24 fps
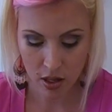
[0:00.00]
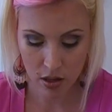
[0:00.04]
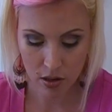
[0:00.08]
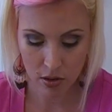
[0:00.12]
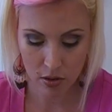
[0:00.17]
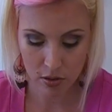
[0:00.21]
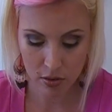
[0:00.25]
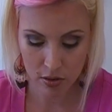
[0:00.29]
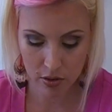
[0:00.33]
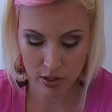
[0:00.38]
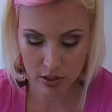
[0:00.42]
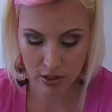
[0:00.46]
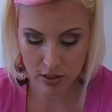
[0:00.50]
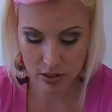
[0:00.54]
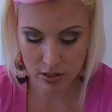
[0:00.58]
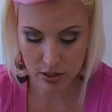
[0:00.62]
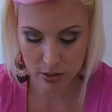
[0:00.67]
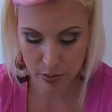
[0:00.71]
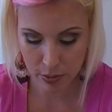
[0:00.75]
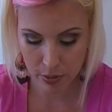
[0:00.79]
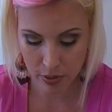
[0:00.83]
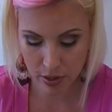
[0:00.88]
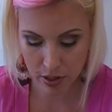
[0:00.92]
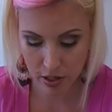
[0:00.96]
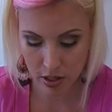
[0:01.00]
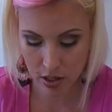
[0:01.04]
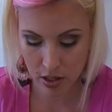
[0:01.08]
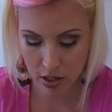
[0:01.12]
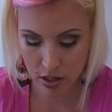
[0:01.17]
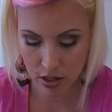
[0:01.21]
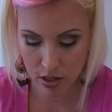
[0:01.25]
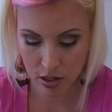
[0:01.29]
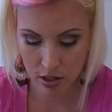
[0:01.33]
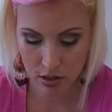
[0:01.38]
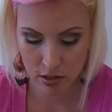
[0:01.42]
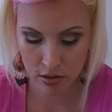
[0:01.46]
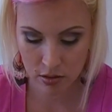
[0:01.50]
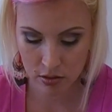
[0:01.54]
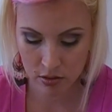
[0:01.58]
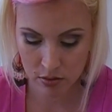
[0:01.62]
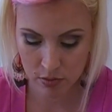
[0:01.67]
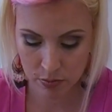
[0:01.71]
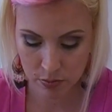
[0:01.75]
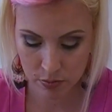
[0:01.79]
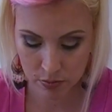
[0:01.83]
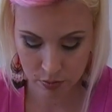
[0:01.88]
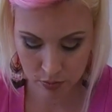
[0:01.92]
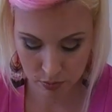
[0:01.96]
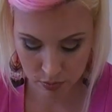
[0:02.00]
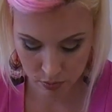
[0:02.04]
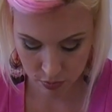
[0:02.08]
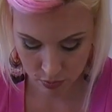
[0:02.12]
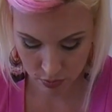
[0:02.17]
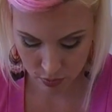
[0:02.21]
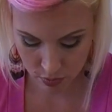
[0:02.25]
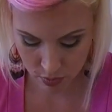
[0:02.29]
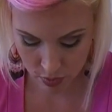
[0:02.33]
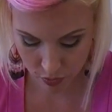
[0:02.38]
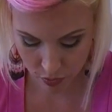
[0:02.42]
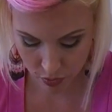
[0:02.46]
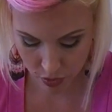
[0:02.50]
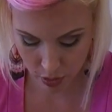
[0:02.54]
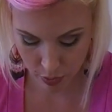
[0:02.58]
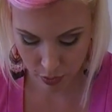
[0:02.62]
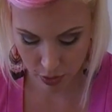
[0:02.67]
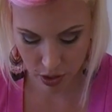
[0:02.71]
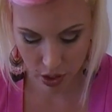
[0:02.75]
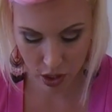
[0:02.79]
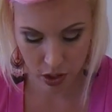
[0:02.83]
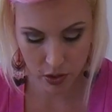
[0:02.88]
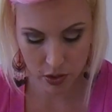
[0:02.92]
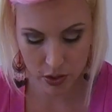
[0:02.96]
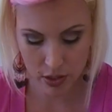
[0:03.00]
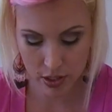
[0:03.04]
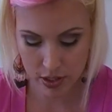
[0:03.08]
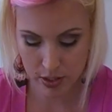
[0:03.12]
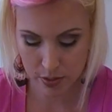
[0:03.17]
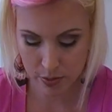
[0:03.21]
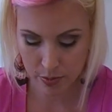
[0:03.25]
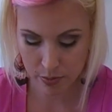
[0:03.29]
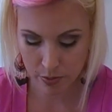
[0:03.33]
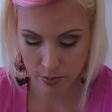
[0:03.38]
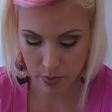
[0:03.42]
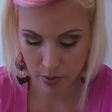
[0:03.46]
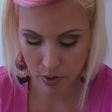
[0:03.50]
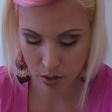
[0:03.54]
Oh, isn't this pretty? I forget what color it is.